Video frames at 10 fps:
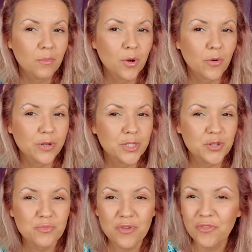Going
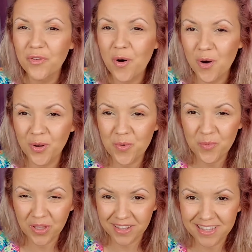to move on
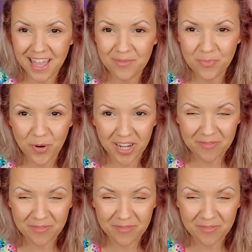with a pretty